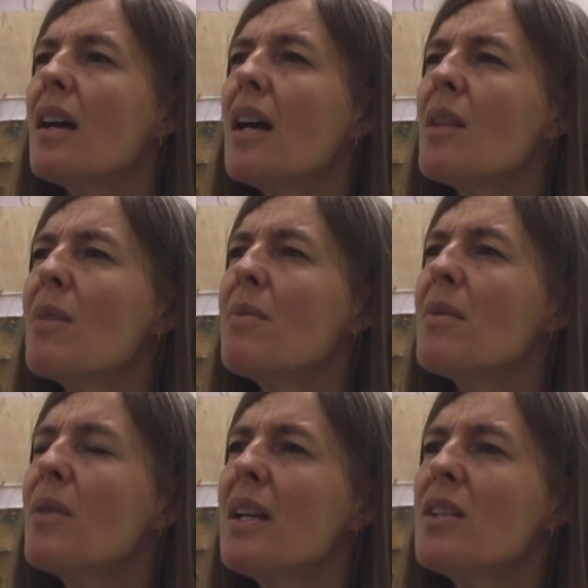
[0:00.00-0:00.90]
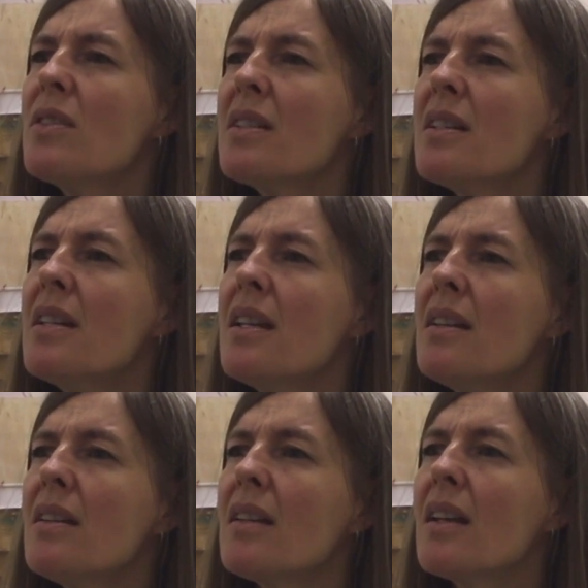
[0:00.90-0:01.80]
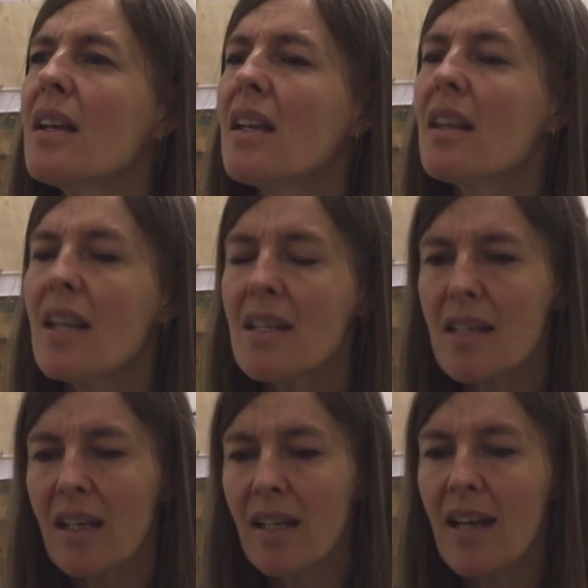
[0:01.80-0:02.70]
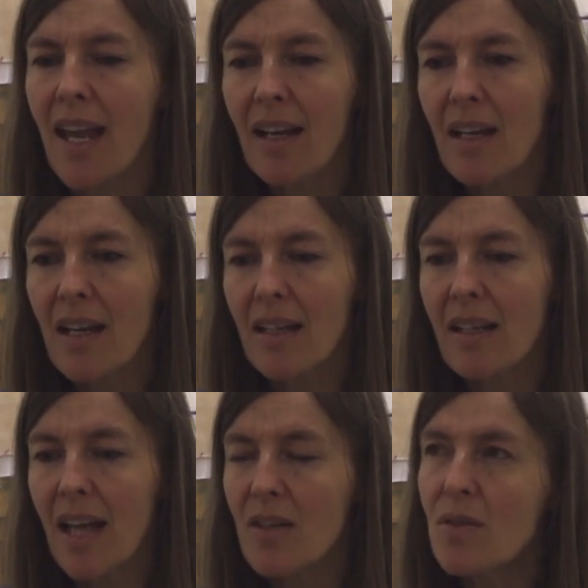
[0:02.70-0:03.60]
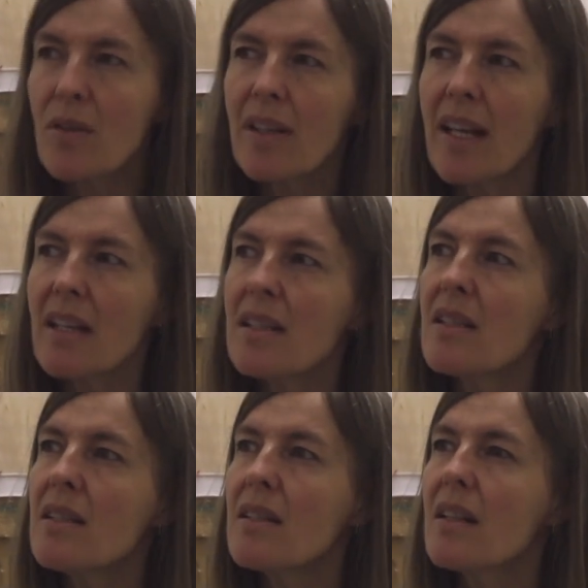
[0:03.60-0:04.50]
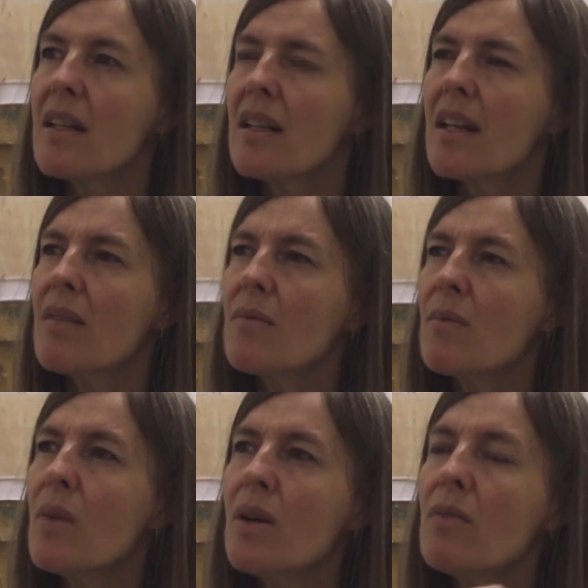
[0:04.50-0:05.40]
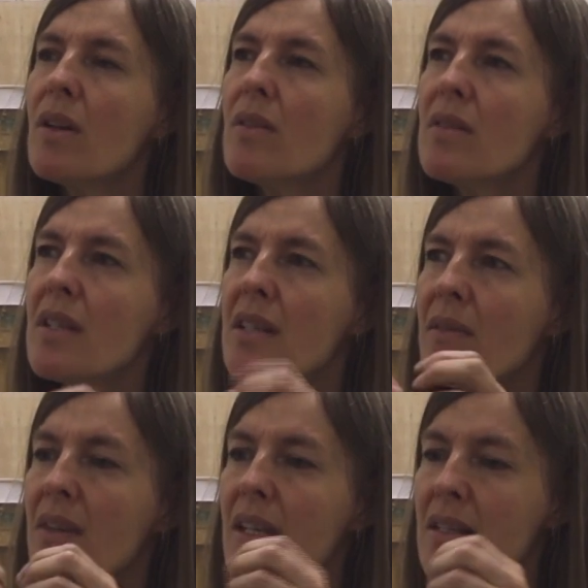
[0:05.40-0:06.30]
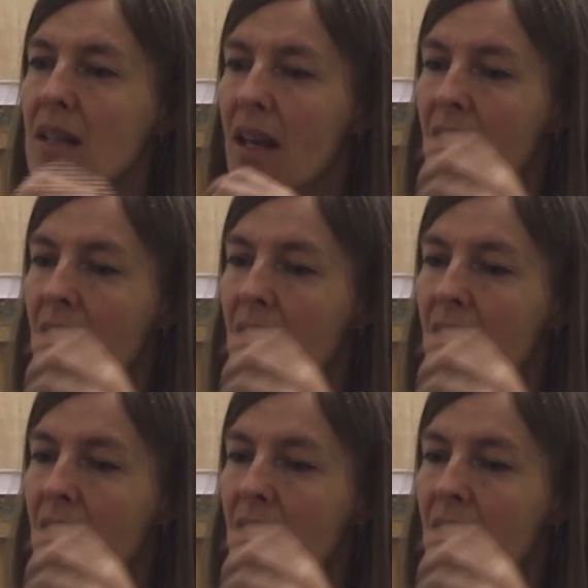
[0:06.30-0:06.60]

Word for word: at the moment I'm quite interested in things that connect, like natural connectors, like wild roses have these